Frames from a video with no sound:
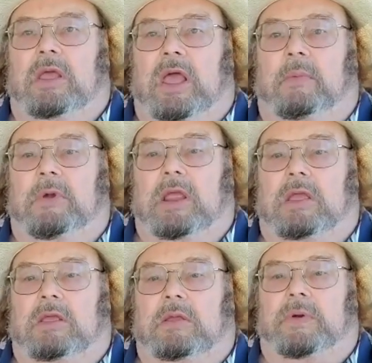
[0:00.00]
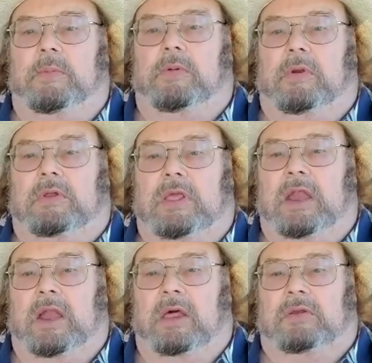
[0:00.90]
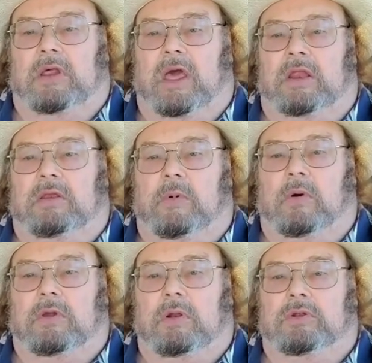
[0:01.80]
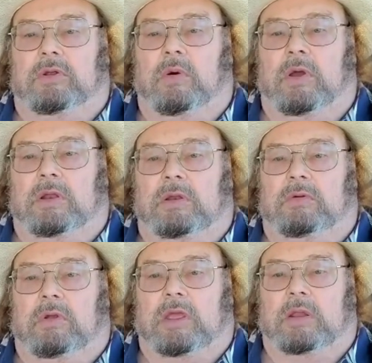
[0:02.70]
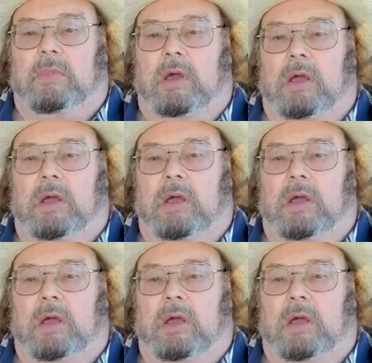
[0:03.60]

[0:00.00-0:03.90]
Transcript: how many people are standing outside smoking a joint and drinking